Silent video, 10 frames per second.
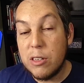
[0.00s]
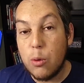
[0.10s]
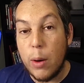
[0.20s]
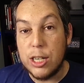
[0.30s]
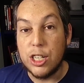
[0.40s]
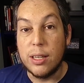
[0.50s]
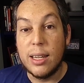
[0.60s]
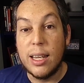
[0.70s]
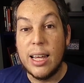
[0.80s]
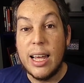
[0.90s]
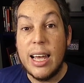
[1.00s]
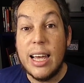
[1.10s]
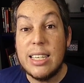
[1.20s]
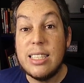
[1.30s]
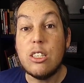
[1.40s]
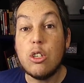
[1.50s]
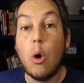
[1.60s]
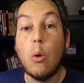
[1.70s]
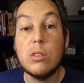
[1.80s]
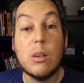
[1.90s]
First question, is this
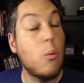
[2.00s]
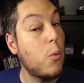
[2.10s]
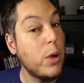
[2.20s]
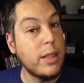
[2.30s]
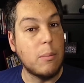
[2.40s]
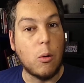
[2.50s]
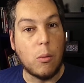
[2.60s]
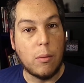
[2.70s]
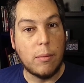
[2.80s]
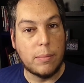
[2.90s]
code readable?